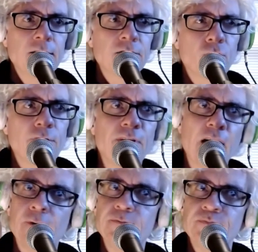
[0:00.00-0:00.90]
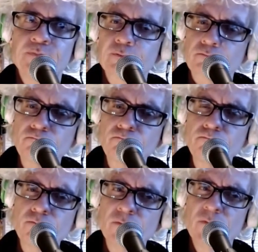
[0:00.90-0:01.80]
sort of a
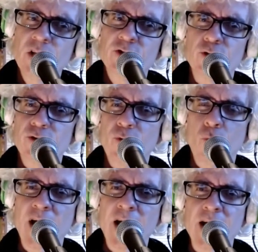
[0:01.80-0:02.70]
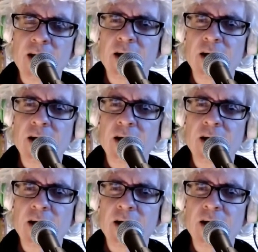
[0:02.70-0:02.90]
way,